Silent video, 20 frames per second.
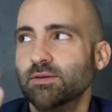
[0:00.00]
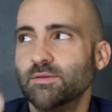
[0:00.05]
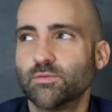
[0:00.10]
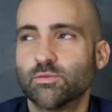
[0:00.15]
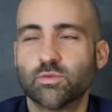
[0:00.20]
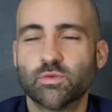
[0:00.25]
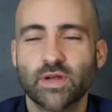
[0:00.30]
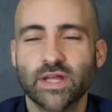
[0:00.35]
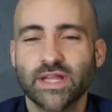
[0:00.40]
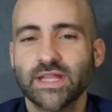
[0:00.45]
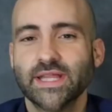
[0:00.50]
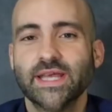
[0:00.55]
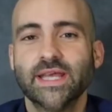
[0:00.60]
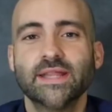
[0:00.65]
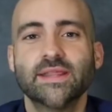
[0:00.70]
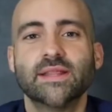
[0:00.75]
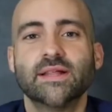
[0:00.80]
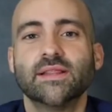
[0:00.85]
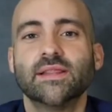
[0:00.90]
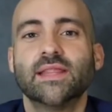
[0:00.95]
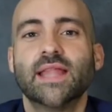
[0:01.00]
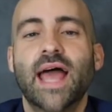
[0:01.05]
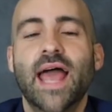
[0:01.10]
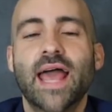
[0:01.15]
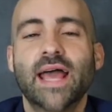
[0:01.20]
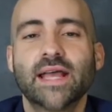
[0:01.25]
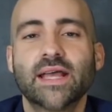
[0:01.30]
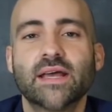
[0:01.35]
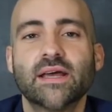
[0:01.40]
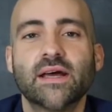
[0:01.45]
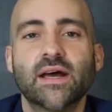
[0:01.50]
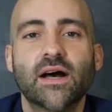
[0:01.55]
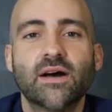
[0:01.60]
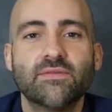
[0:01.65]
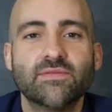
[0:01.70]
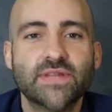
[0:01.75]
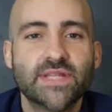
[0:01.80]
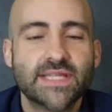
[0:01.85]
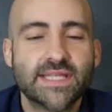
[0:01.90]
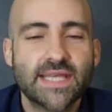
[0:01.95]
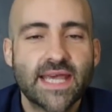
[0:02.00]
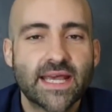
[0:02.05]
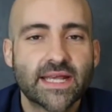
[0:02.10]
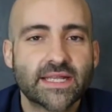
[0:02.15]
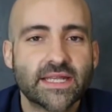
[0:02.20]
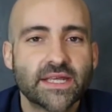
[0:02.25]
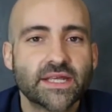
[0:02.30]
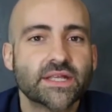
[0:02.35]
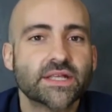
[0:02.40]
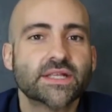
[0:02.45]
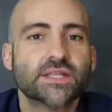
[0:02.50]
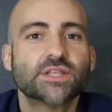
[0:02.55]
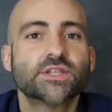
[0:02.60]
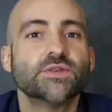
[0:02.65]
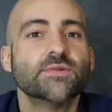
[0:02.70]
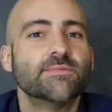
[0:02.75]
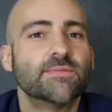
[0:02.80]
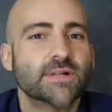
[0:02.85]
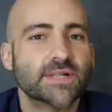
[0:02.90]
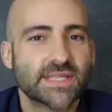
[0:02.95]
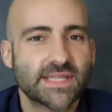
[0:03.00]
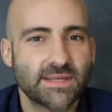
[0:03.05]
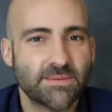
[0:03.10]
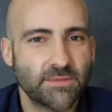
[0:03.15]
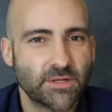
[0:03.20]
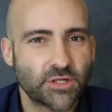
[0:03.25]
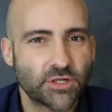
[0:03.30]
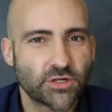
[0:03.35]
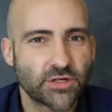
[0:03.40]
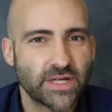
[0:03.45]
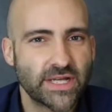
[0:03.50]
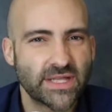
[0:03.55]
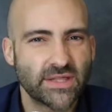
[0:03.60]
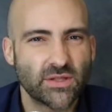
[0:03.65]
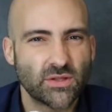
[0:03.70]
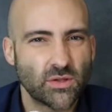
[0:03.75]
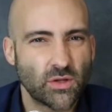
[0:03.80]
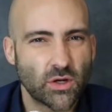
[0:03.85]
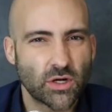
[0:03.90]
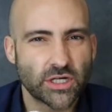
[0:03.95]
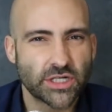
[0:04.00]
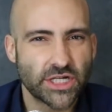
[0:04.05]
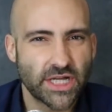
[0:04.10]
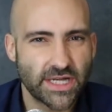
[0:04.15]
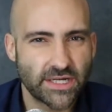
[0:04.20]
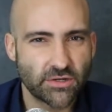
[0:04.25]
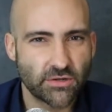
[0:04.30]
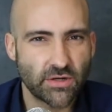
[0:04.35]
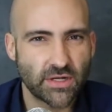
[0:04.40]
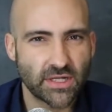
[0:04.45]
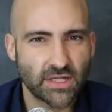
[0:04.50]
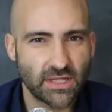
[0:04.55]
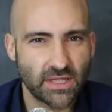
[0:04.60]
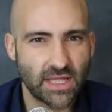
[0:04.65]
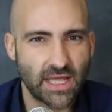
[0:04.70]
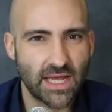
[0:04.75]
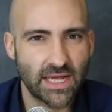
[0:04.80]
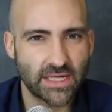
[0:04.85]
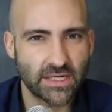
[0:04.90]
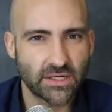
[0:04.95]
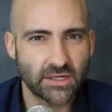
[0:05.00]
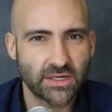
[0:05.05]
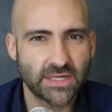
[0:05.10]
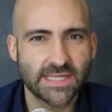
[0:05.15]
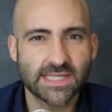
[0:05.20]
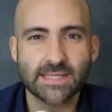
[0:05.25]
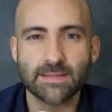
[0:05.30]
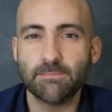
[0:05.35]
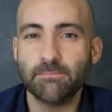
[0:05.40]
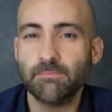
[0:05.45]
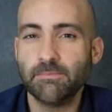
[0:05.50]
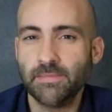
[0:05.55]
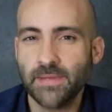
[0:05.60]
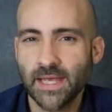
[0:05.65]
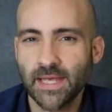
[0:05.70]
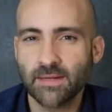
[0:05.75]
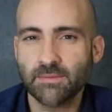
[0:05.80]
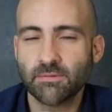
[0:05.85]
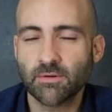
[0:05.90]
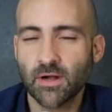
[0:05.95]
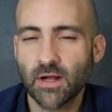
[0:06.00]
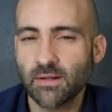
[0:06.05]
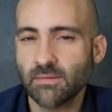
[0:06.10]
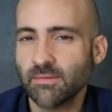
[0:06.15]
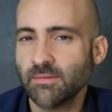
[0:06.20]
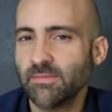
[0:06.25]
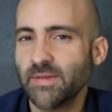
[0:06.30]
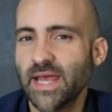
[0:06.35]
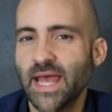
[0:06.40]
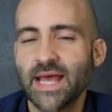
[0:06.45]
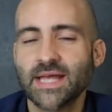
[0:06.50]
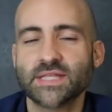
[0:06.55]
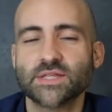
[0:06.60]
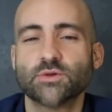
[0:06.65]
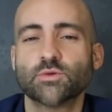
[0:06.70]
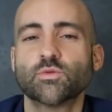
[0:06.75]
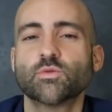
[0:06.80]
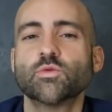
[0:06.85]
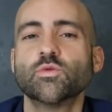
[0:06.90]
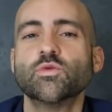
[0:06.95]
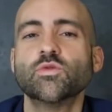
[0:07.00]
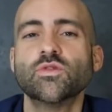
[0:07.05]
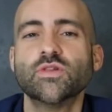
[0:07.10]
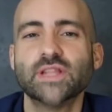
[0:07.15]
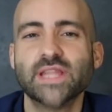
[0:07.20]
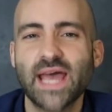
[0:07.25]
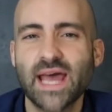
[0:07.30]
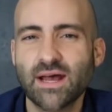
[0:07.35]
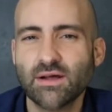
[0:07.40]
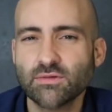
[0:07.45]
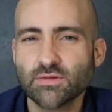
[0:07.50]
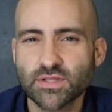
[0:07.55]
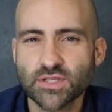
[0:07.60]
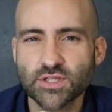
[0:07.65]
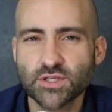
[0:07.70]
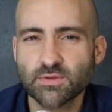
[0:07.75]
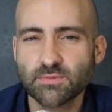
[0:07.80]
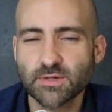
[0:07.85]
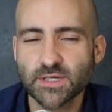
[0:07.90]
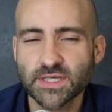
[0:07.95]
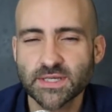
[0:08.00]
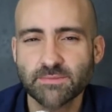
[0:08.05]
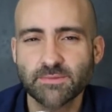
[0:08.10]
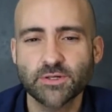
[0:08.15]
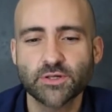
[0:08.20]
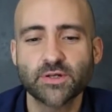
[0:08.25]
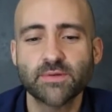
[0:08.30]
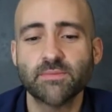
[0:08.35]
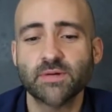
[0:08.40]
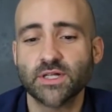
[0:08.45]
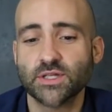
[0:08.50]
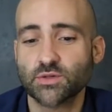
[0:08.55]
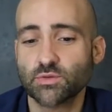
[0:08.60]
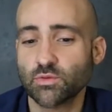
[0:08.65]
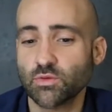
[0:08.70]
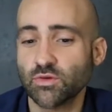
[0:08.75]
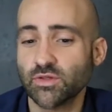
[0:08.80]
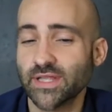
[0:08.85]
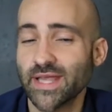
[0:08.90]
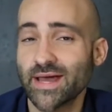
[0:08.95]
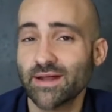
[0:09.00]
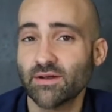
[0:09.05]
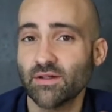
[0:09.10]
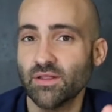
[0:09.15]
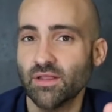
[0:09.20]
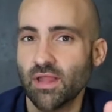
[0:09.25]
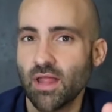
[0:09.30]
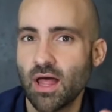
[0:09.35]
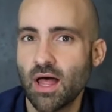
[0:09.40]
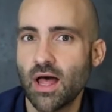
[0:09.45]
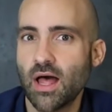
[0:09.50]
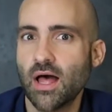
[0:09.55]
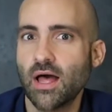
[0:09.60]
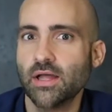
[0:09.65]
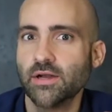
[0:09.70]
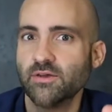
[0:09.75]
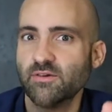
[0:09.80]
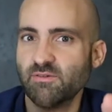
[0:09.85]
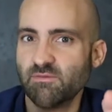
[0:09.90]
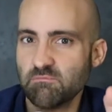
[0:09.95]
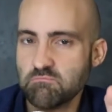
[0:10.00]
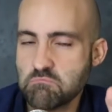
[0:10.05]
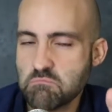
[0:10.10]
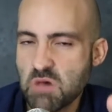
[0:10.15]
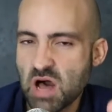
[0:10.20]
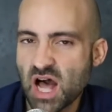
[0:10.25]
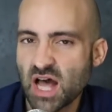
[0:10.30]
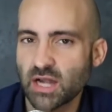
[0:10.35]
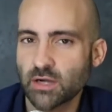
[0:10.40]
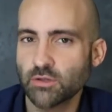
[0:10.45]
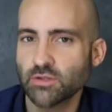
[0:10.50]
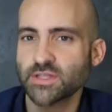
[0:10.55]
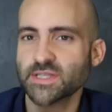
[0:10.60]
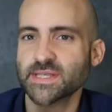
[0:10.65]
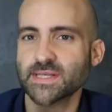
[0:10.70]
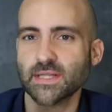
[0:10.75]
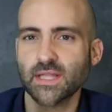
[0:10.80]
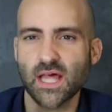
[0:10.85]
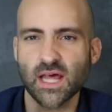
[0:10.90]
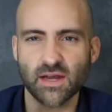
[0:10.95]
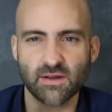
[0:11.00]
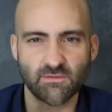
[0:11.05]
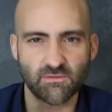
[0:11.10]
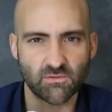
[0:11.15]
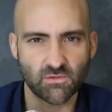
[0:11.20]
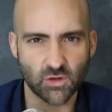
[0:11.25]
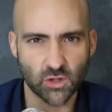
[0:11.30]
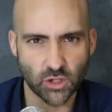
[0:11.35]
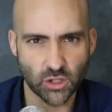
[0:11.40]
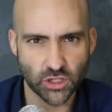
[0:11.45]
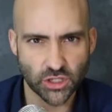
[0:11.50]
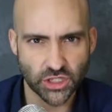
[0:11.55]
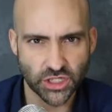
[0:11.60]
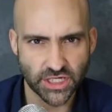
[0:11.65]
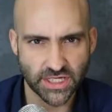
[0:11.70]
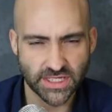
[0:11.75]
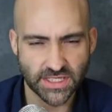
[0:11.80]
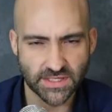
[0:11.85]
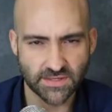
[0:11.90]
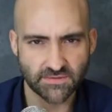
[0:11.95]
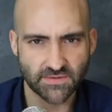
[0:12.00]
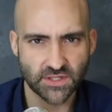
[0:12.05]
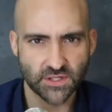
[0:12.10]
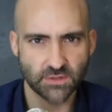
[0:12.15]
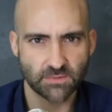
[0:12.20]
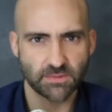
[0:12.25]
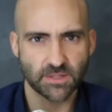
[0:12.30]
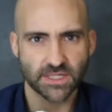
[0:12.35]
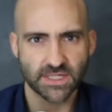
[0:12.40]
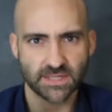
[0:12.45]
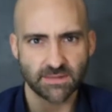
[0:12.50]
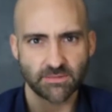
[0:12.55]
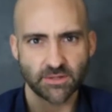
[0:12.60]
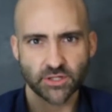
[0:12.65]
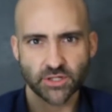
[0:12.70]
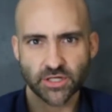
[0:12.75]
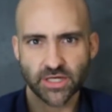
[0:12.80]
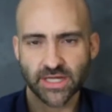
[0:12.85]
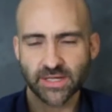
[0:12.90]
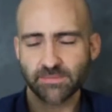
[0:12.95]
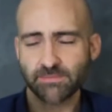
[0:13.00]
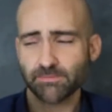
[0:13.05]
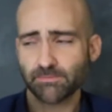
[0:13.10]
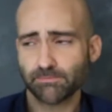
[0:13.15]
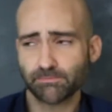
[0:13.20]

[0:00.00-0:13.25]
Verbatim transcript: Really, the lack of detecting supersymmetry in the Large Hadron Collider is a big problem. It hasn't ruled out supersymmetry, but it's ruled out a lot of models, a lot of versions of supersymmetry.